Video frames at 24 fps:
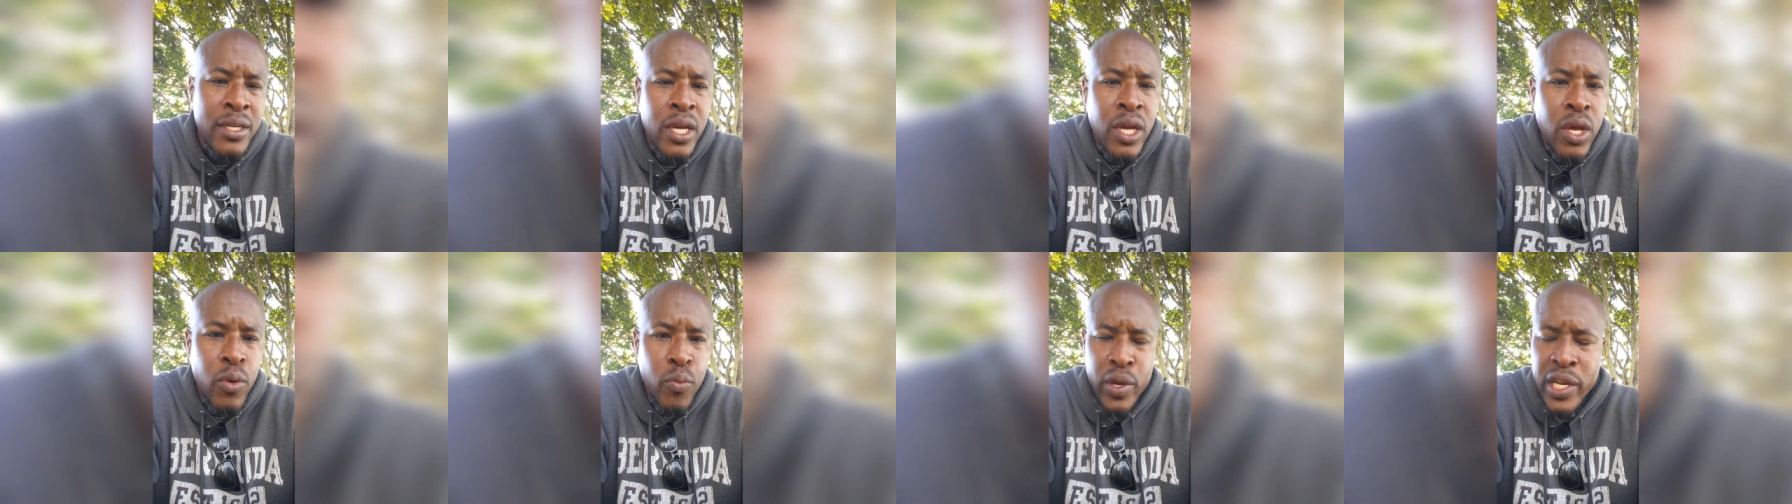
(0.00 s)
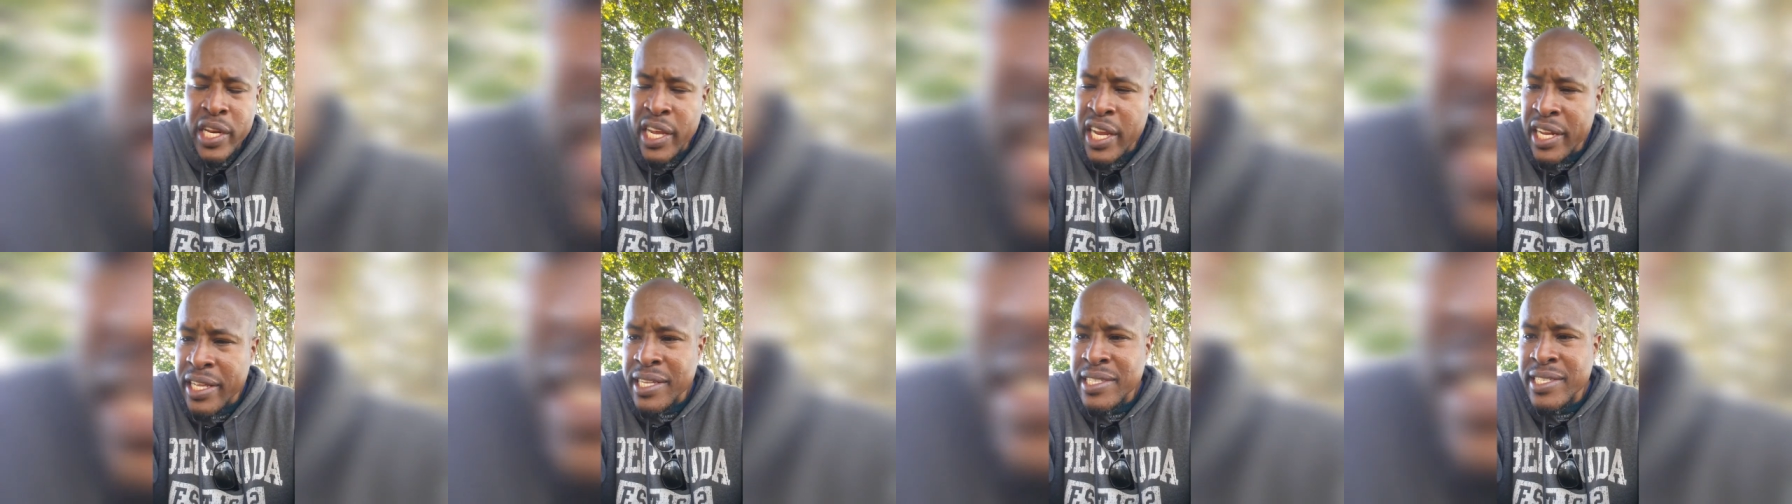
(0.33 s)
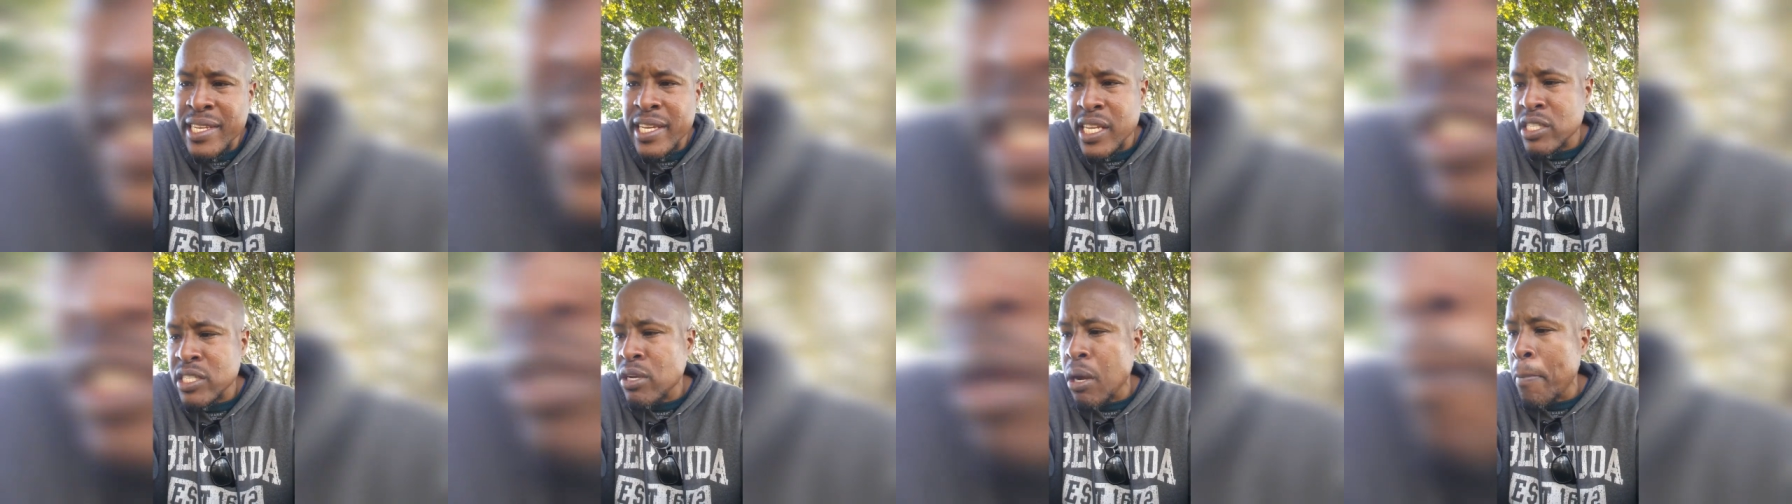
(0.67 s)
We need to see
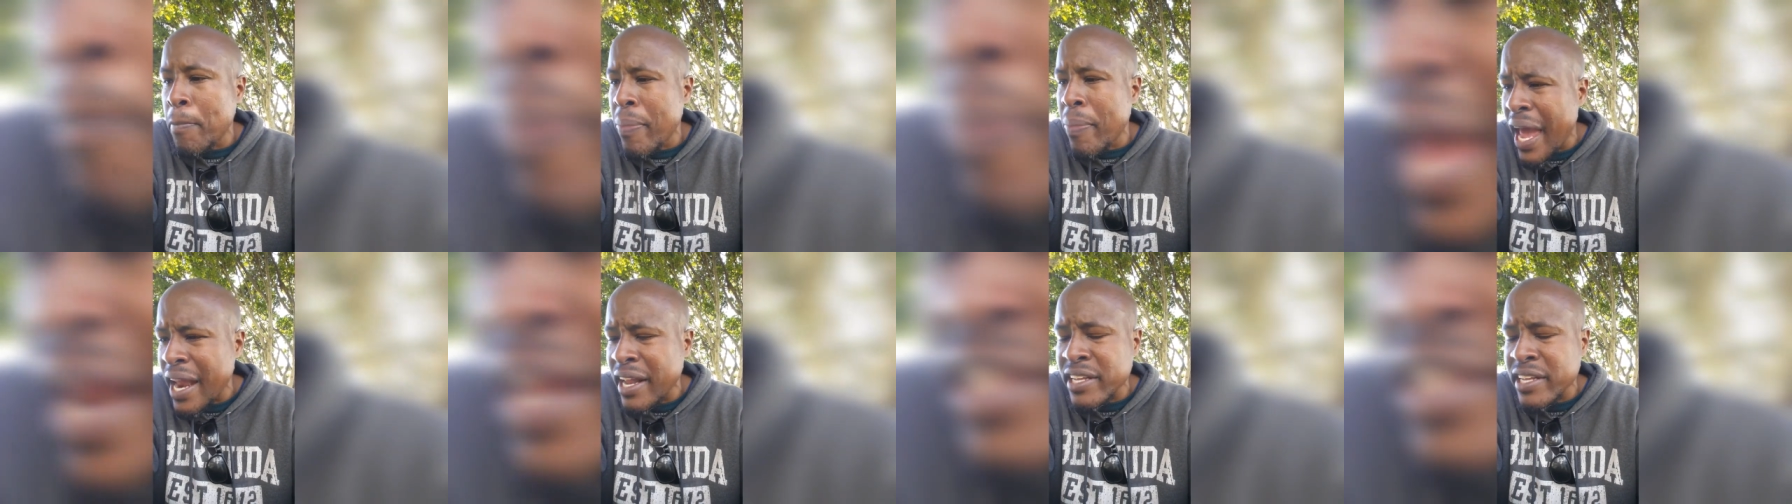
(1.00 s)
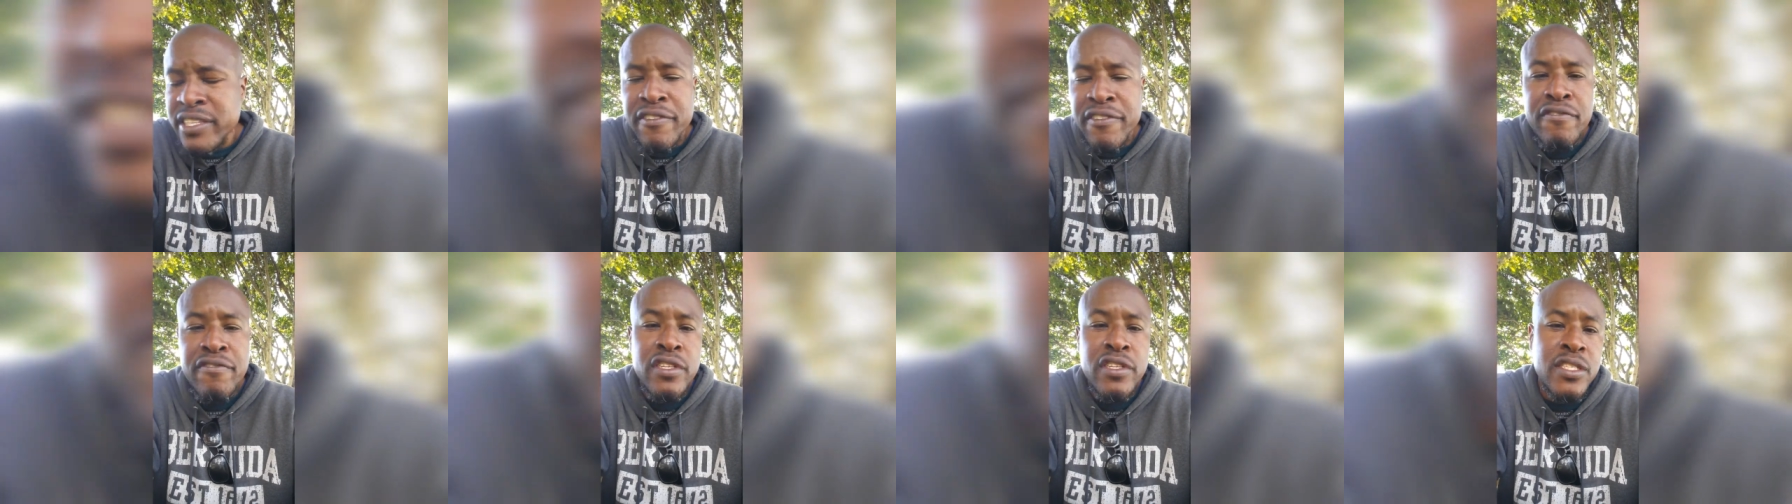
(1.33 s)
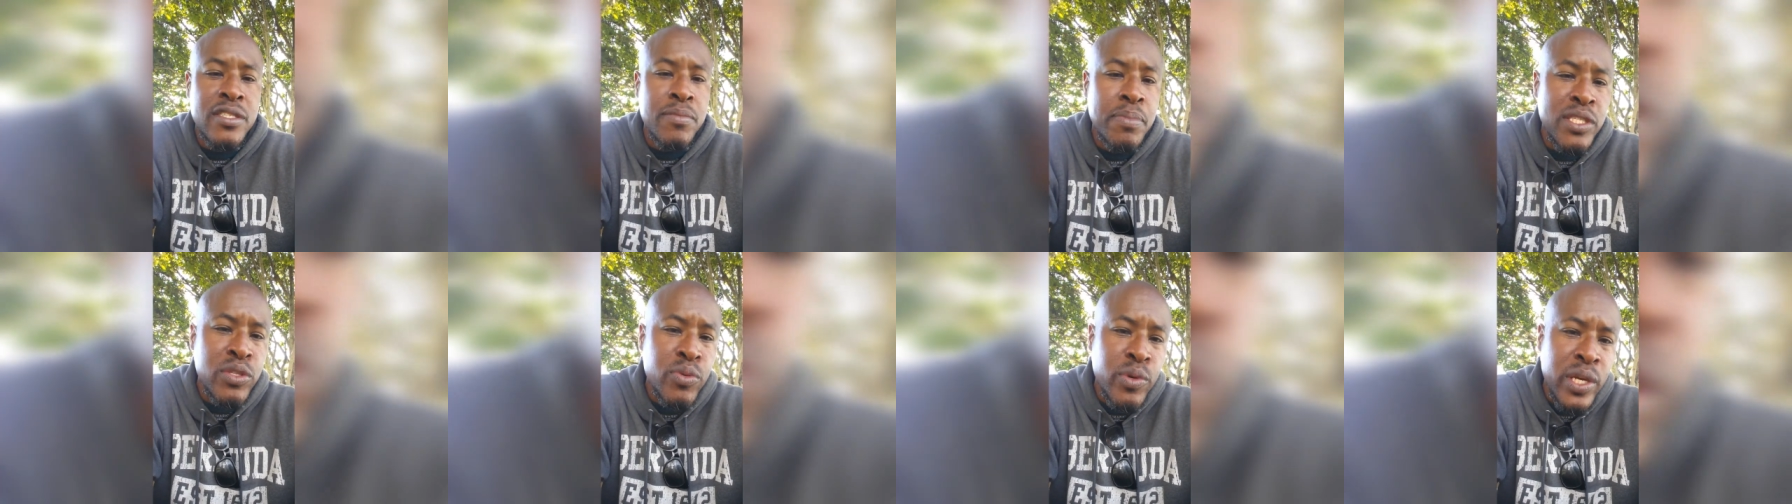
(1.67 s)
this competitiveness
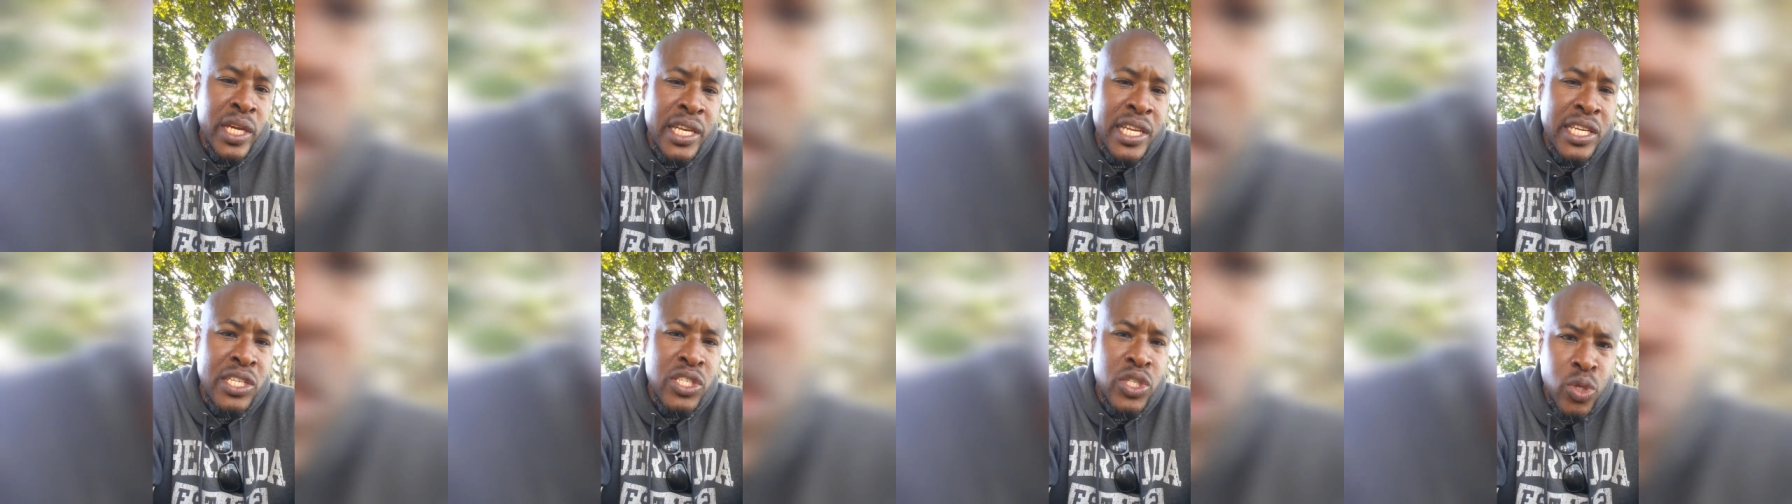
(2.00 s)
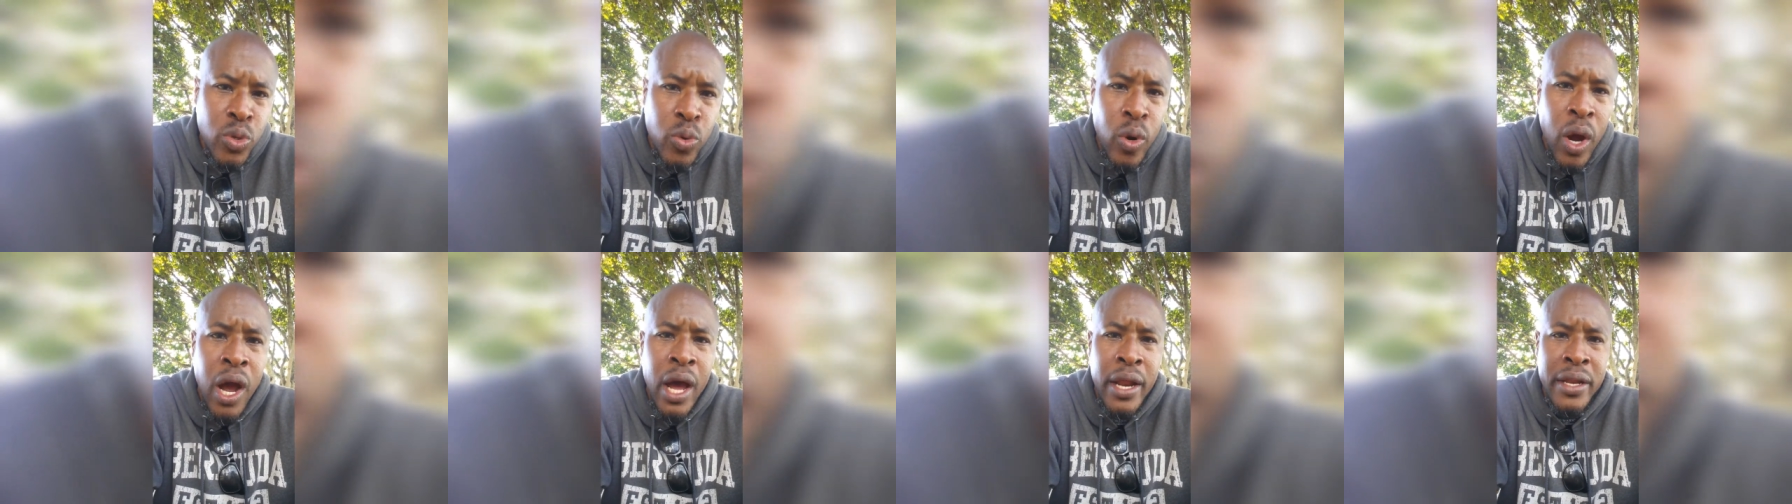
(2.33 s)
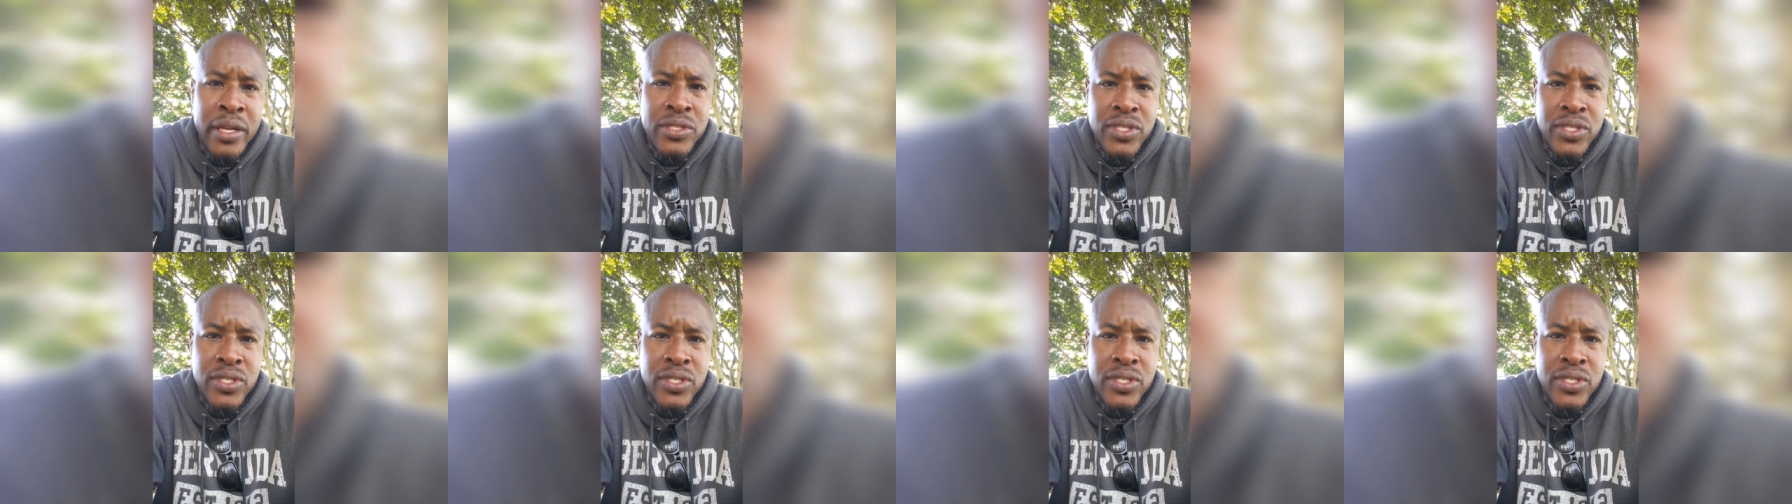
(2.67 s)
between these two artists.